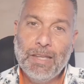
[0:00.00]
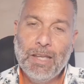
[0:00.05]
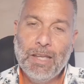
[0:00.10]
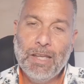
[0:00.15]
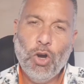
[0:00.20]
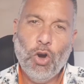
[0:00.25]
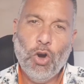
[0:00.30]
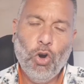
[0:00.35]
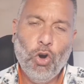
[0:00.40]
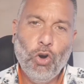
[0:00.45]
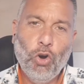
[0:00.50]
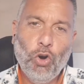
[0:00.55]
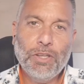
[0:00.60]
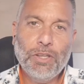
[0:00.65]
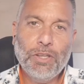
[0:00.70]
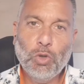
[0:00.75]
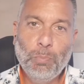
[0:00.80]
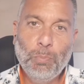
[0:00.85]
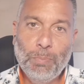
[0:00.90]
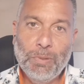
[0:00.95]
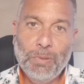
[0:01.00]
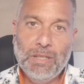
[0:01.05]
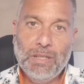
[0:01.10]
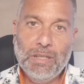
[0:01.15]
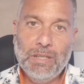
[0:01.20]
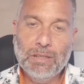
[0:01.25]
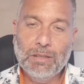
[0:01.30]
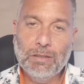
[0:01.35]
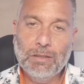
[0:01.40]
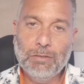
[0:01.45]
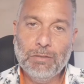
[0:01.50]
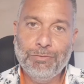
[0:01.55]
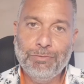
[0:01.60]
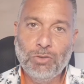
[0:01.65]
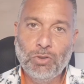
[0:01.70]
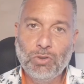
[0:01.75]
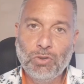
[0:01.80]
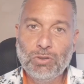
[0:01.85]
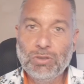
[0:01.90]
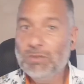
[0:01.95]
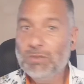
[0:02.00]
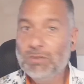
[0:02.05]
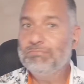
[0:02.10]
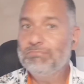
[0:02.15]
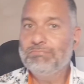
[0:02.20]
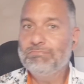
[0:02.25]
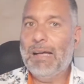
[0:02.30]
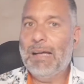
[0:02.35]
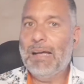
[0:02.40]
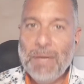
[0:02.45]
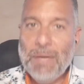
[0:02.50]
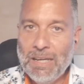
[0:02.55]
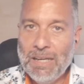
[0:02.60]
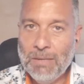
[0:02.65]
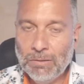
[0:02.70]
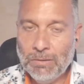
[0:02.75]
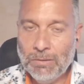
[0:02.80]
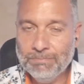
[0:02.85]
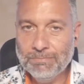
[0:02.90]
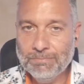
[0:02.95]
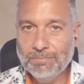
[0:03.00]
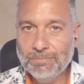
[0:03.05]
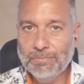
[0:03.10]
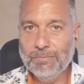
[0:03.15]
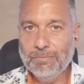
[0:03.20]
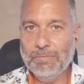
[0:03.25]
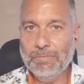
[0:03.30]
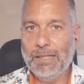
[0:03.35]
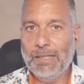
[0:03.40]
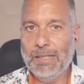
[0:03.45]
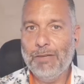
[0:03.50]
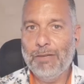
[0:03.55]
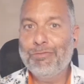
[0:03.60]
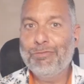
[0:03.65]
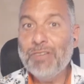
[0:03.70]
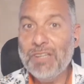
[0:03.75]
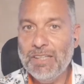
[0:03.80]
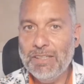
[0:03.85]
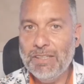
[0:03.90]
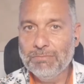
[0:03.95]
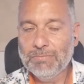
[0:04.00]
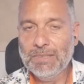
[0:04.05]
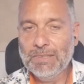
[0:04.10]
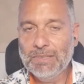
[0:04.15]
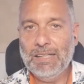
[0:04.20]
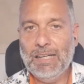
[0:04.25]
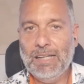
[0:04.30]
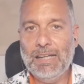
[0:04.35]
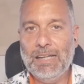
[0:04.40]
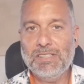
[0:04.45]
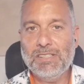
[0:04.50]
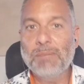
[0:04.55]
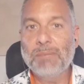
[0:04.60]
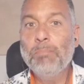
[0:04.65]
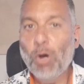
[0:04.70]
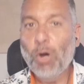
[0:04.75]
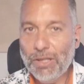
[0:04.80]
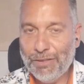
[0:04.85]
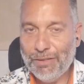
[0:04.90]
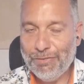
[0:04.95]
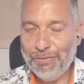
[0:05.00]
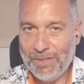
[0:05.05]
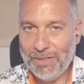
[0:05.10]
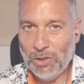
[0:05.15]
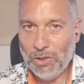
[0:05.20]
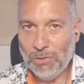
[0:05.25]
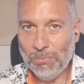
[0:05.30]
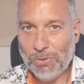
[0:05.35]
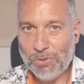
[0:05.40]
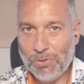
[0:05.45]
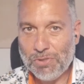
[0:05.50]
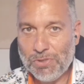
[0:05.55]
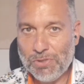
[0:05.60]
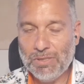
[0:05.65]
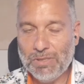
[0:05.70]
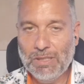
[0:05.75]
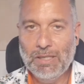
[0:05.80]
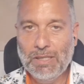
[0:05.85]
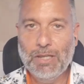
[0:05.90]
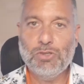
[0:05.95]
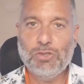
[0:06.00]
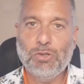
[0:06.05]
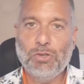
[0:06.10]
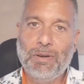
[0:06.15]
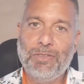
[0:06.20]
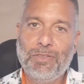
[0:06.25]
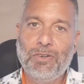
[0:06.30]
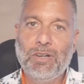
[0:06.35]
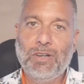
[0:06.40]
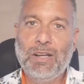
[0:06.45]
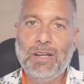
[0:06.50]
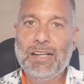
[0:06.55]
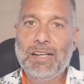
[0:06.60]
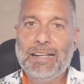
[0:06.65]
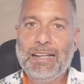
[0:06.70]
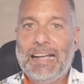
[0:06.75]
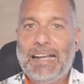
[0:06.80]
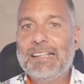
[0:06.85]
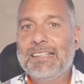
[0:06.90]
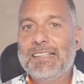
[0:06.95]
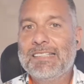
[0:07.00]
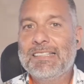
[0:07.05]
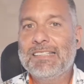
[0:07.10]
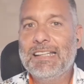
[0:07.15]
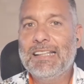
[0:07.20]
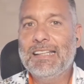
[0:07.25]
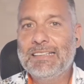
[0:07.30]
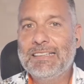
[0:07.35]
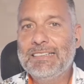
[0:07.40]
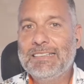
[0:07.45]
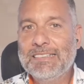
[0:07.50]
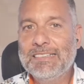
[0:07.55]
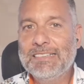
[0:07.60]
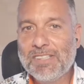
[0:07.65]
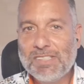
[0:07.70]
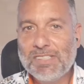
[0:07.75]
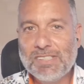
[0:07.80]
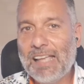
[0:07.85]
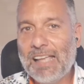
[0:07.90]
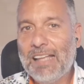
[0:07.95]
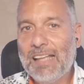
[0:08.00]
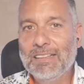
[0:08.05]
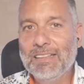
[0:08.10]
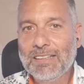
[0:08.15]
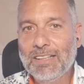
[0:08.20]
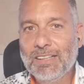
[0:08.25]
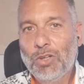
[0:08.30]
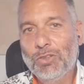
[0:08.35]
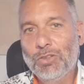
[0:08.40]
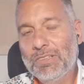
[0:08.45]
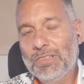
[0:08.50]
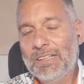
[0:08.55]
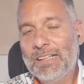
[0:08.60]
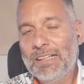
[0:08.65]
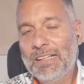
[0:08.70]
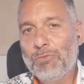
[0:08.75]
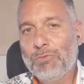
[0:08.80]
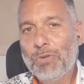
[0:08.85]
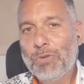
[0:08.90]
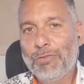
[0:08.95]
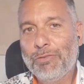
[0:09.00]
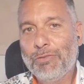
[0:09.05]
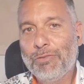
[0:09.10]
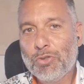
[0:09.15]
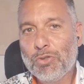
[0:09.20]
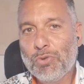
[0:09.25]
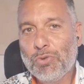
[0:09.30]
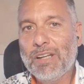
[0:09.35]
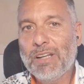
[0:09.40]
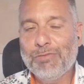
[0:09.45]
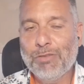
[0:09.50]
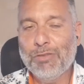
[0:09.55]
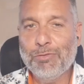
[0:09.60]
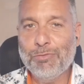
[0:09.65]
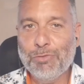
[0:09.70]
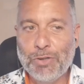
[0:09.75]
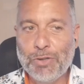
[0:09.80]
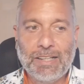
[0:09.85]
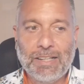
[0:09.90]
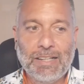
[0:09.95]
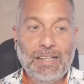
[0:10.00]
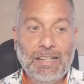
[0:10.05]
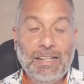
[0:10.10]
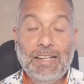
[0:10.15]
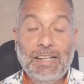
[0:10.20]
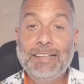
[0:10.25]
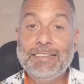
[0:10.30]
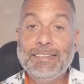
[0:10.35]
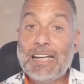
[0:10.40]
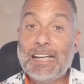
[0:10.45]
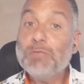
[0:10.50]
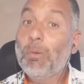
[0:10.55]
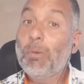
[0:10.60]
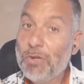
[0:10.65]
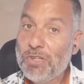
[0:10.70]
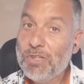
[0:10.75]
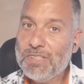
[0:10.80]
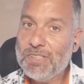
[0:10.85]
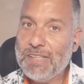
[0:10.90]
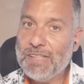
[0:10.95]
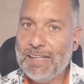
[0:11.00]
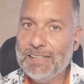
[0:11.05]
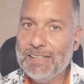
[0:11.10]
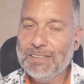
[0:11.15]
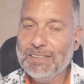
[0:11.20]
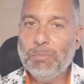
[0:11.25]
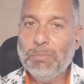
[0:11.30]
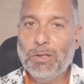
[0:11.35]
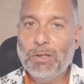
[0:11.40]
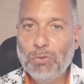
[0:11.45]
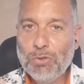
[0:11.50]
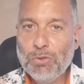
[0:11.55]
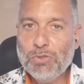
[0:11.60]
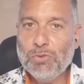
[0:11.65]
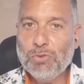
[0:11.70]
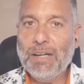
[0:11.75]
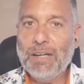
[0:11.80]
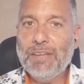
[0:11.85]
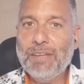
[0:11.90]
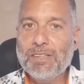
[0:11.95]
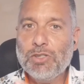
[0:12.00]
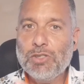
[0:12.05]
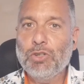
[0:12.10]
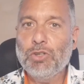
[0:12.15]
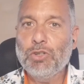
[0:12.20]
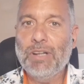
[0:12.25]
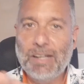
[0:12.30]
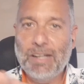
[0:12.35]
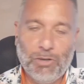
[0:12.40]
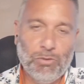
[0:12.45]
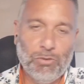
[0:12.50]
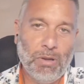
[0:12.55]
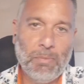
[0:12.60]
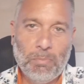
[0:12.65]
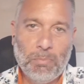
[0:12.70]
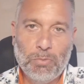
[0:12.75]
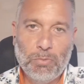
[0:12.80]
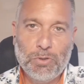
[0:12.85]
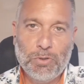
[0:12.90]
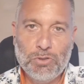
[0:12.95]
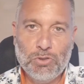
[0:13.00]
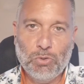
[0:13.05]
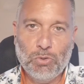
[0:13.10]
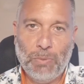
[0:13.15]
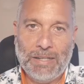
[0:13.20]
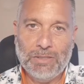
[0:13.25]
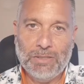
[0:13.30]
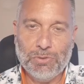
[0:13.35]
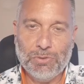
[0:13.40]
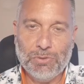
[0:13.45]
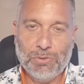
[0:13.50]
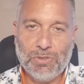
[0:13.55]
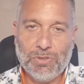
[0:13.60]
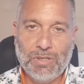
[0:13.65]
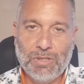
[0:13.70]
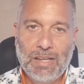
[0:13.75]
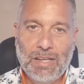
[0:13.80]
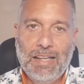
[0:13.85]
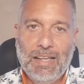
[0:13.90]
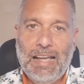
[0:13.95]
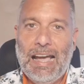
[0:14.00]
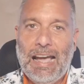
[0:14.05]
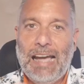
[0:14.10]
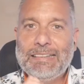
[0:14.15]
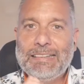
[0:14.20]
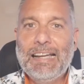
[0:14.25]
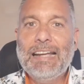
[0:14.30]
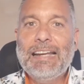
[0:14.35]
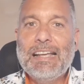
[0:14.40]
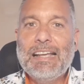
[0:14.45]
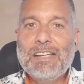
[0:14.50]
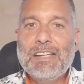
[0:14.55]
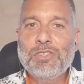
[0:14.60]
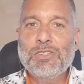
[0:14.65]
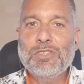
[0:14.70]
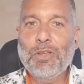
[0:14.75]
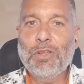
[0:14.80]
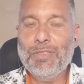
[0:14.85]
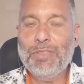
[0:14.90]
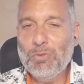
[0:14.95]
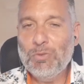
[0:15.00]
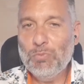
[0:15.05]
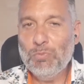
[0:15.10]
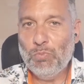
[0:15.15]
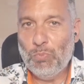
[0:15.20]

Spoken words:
or it could be for a minimum fee, a symbolic fee almost. So Barcelona can say that they didn't sell or they didn't get rid of Luis Suarez for free. That's what we stand. But Luis Suarez has got an agreement with Juventus. And that has nothing,